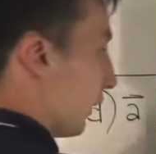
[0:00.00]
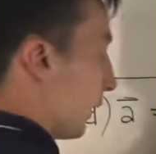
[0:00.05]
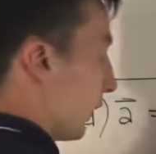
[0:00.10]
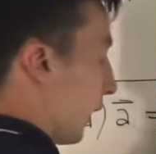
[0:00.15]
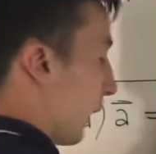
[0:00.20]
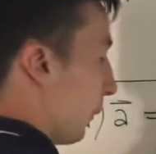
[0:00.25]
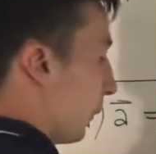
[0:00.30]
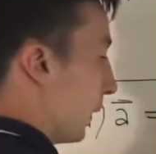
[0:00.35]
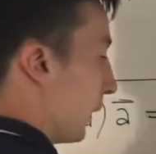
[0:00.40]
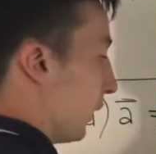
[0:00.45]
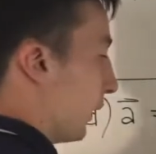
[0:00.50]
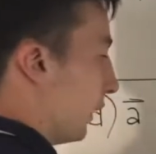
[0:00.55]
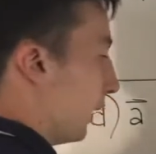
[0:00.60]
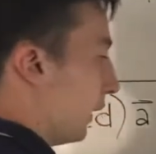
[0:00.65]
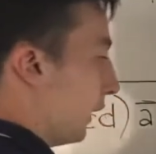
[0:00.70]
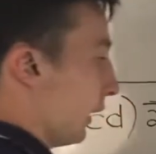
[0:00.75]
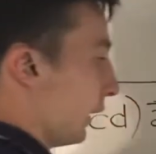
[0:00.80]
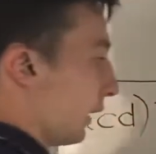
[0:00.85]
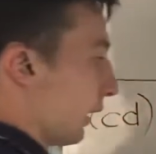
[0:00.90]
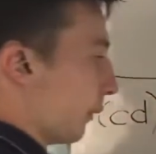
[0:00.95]
times
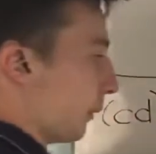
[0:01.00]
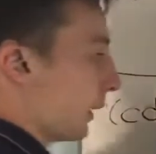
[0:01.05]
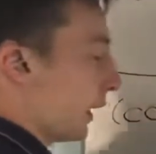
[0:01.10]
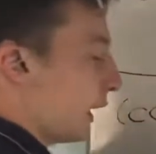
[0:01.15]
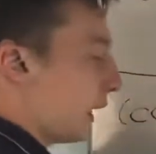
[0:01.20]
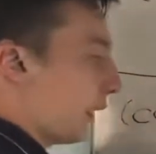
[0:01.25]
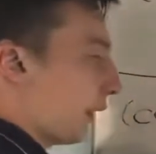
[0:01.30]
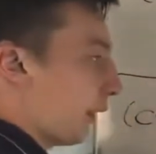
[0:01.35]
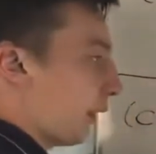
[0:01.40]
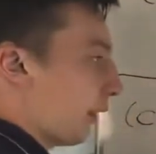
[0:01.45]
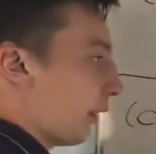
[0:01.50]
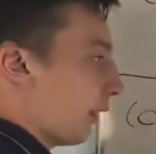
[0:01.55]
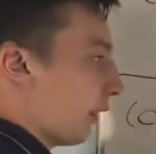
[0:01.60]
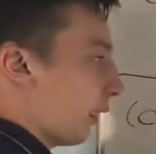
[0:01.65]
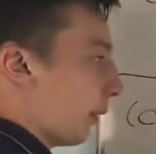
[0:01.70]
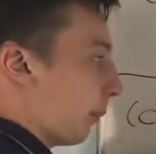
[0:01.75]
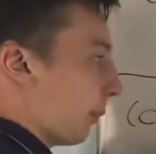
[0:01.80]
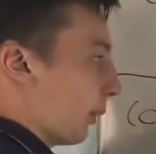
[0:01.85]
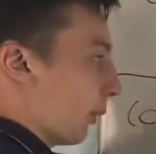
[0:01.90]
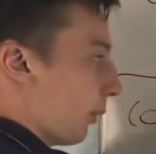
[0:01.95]
D times A,
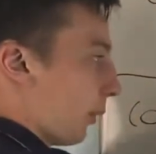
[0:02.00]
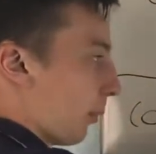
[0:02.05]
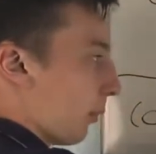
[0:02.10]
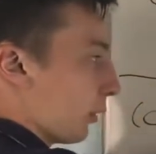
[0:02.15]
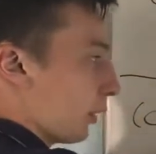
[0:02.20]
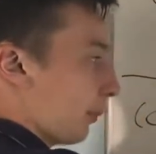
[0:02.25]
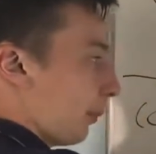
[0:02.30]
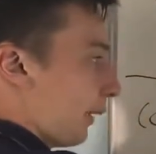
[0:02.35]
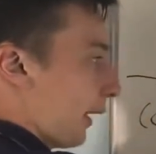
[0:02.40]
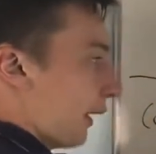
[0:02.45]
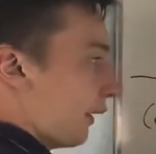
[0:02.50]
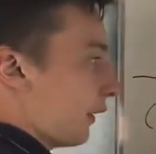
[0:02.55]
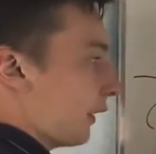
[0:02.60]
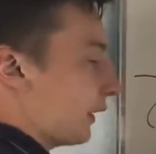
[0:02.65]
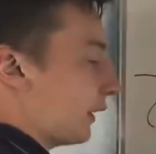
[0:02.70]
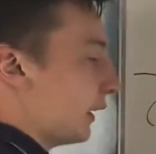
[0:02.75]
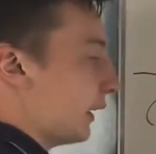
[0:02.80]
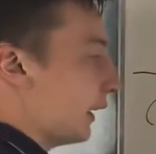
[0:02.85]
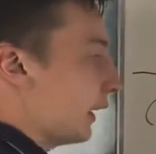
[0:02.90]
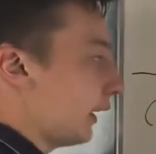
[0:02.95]
but we're multiplying the
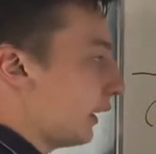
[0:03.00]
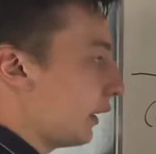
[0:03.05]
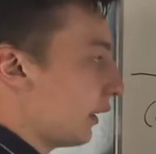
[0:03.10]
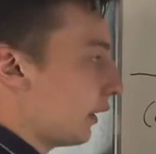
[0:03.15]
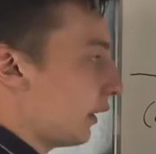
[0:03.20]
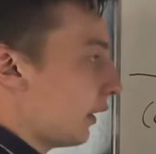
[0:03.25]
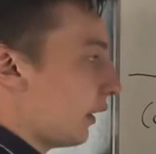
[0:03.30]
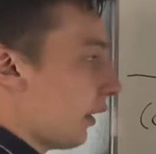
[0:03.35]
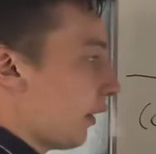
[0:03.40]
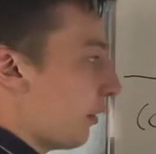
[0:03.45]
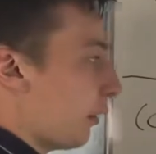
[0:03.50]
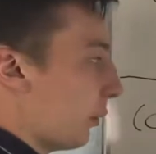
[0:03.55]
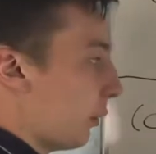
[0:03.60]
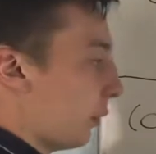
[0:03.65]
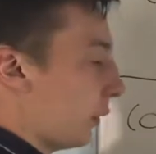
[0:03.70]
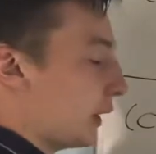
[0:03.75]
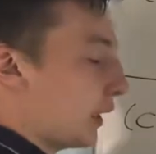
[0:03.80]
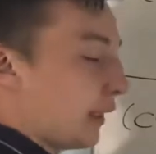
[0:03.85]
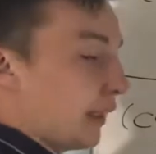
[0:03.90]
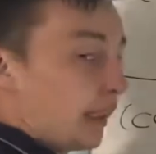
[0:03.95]
D
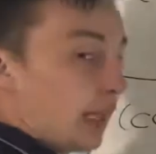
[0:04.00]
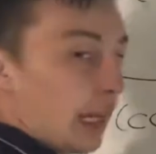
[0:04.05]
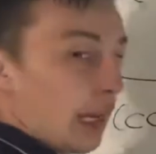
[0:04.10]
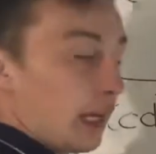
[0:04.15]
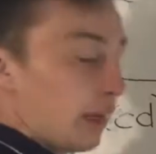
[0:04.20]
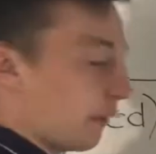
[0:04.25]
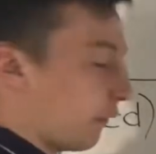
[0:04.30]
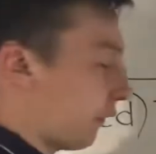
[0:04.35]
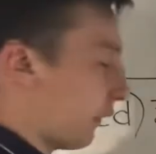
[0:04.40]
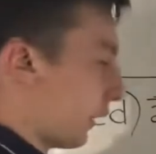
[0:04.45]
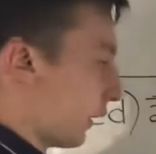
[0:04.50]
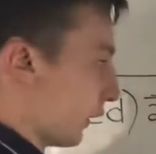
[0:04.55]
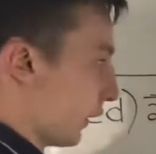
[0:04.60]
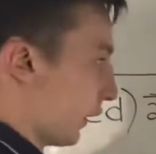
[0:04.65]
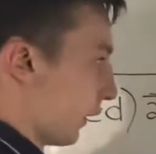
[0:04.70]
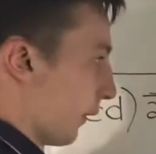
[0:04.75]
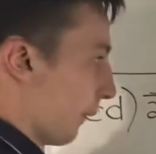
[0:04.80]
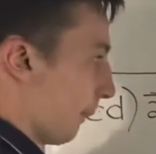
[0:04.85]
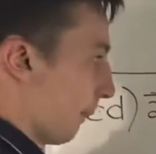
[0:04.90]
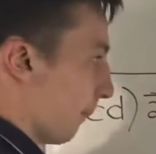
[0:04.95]
through to the A
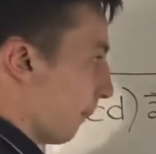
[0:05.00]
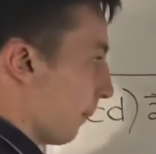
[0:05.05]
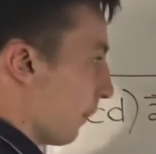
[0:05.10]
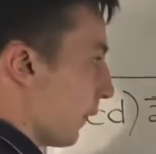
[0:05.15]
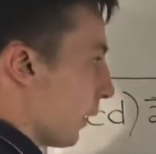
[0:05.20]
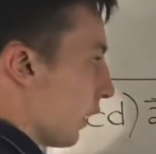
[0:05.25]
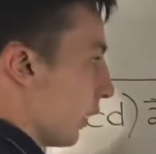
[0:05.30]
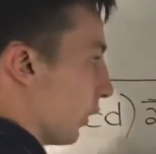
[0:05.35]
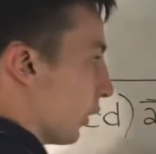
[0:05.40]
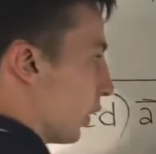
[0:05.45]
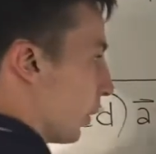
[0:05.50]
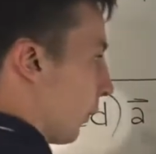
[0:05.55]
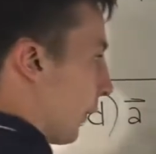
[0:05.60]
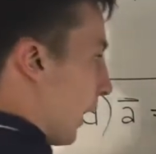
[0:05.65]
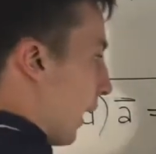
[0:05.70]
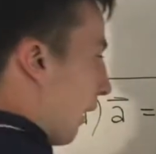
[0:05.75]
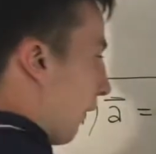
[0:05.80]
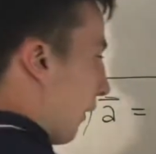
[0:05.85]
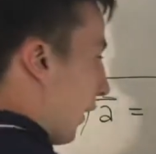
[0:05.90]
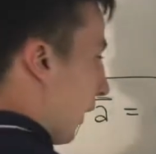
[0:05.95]
first. So we
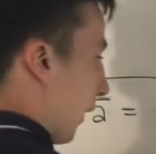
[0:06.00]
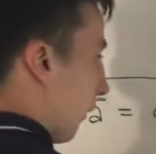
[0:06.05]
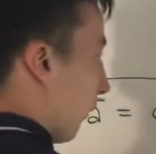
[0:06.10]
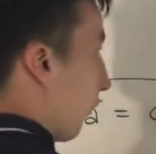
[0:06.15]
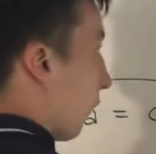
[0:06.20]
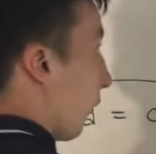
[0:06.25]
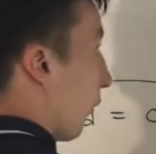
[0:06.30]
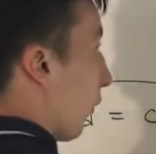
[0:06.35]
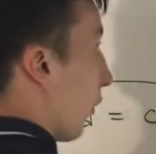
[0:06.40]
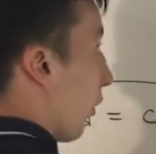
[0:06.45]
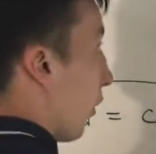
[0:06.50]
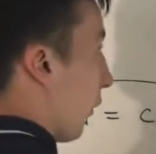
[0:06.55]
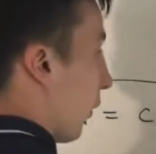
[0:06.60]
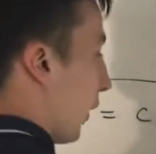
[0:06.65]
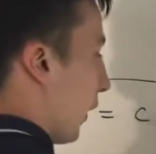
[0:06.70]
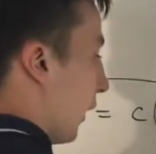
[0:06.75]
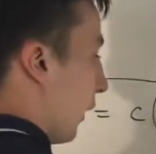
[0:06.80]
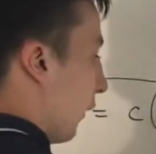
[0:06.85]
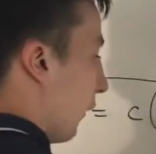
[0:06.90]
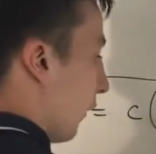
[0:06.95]
have a
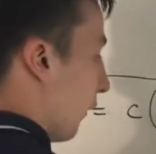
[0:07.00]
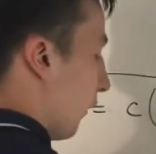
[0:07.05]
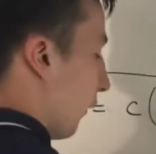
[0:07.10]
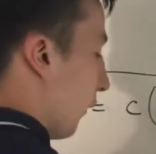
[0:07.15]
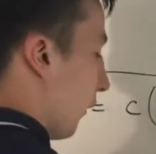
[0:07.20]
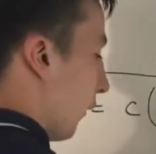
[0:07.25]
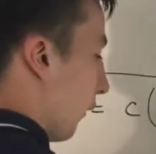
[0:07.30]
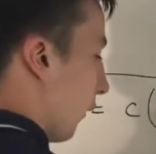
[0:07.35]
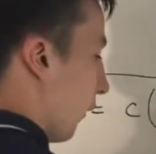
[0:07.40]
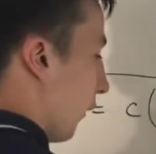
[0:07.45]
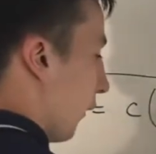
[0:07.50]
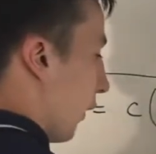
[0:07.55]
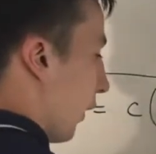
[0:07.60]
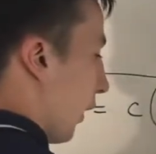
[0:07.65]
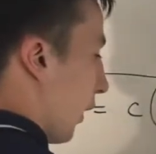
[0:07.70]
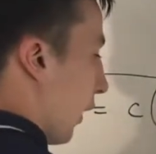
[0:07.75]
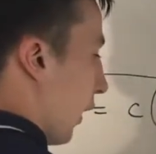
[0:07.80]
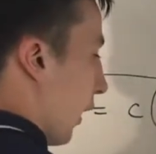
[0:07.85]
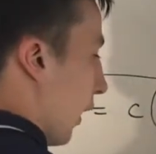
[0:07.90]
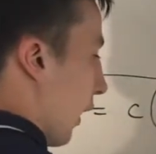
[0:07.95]
3,
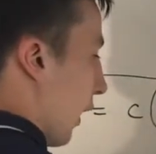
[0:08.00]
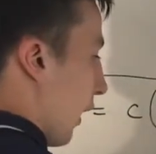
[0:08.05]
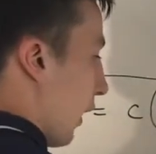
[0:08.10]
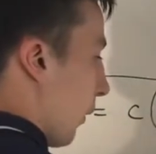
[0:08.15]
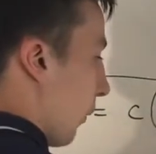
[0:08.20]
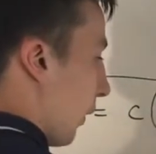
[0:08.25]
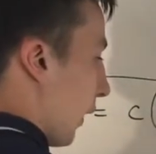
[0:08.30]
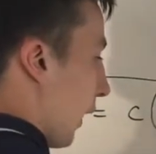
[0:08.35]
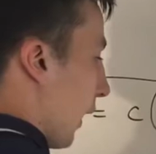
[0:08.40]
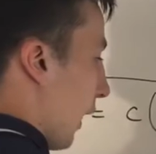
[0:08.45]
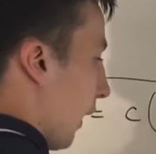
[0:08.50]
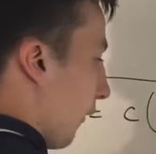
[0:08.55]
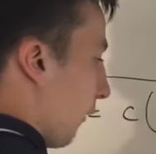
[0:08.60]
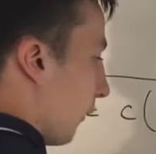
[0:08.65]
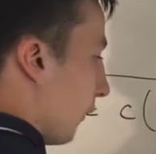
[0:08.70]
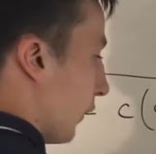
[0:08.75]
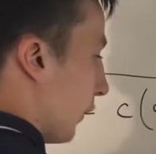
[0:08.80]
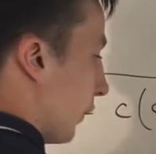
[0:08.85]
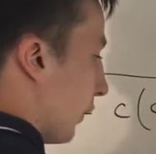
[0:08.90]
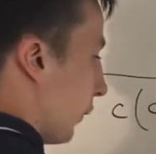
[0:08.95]
and then we're going to have
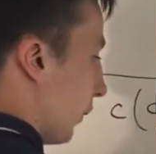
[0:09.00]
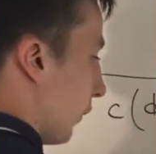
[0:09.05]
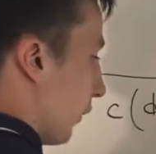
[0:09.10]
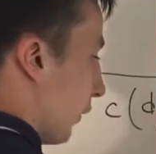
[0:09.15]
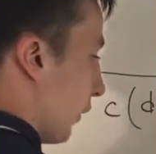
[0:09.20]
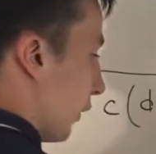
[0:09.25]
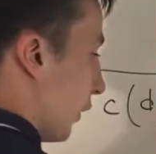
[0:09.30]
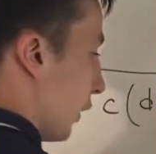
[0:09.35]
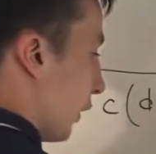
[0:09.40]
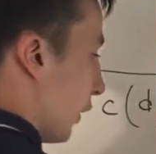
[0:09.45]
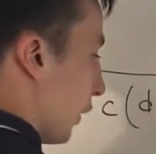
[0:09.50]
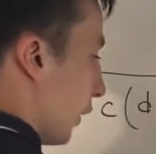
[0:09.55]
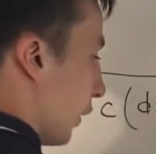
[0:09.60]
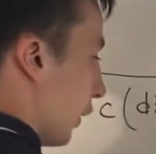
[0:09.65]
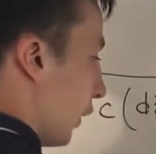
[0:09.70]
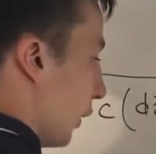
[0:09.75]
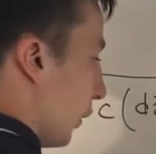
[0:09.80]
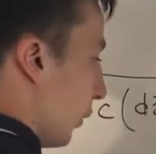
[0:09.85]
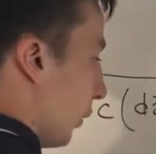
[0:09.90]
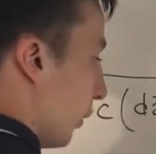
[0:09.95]

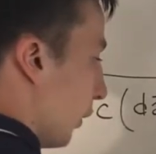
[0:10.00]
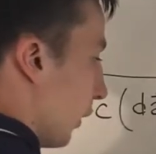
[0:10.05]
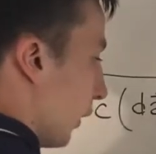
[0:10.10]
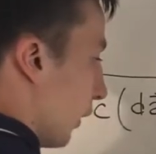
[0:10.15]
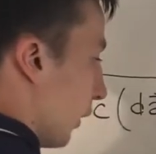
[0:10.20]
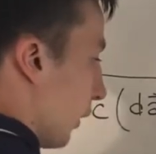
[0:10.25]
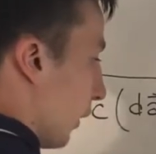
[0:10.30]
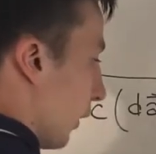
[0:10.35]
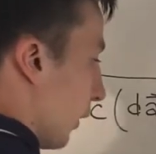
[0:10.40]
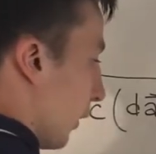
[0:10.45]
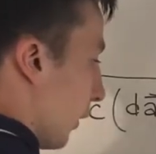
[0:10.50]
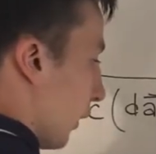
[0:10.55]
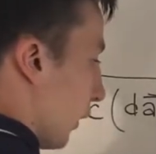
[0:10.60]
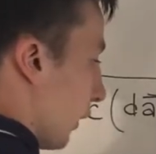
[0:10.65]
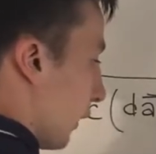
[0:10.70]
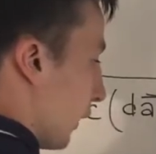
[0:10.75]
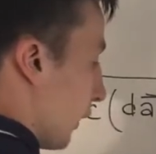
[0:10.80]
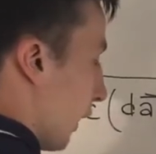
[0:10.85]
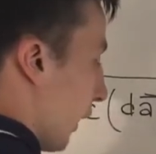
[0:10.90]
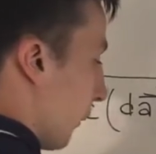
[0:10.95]
2
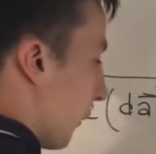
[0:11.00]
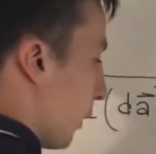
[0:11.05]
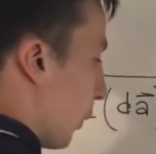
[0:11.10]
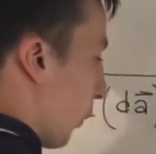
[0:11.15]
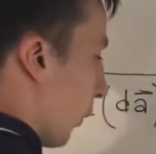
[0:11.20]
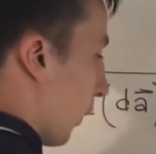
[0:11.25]
times